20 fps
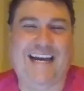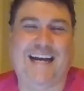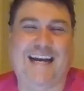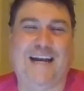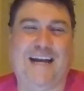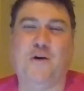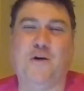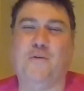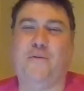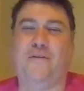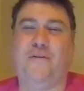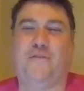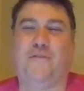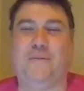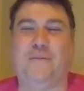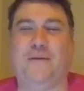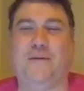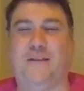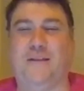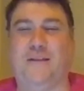I hope if
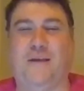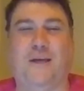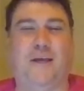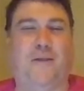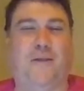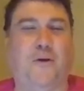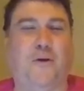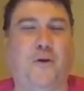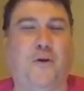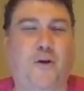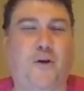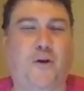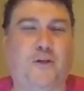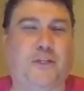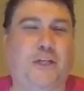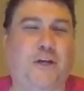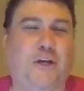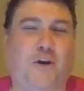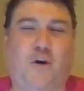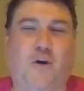I'm in the
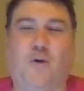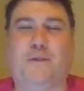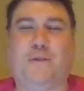nursing home,